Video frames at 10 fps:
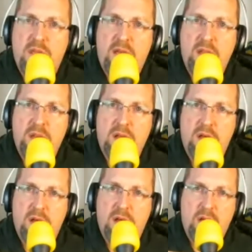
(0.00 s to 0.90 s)
that
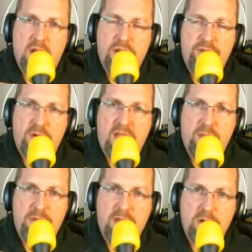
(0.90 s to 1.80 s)
uh,
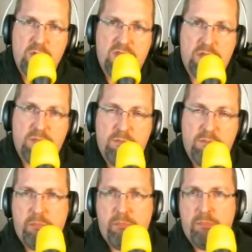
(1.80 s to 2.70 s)
drank beer with
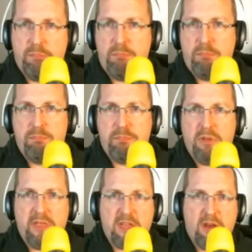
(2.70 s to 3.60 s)

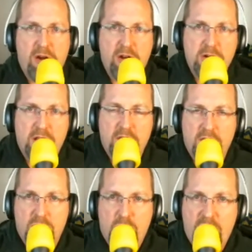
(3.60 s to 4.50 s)
Billy Carter on
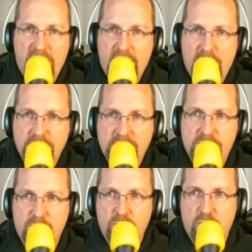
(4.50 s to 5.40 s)
the White
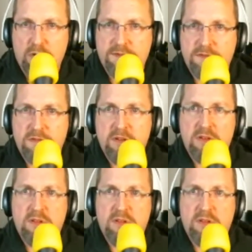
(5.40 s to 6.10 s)
House roof?